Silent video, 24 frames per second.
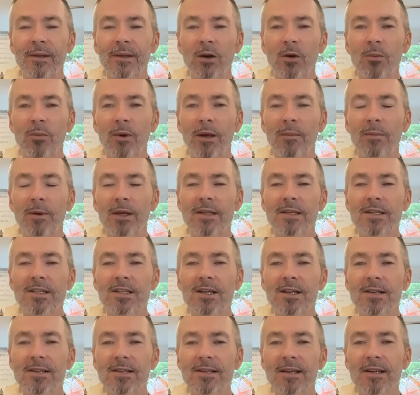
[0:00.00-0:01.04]
Or maybe it's
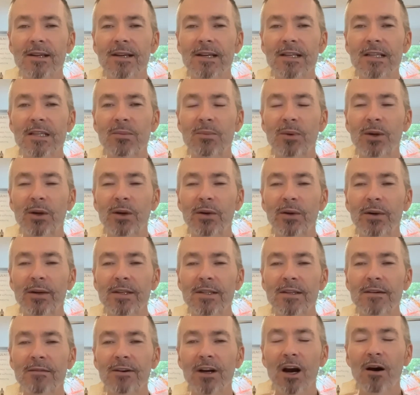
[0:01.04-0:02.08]
just the
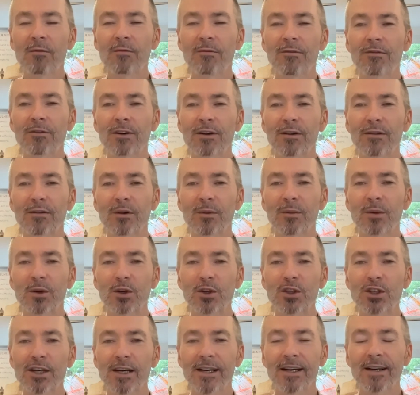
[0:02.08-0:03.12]
experience of comfort from your
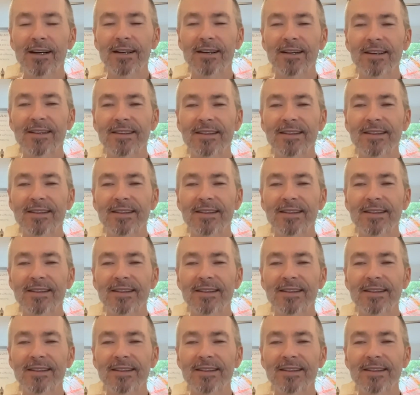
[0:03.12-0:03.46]
chair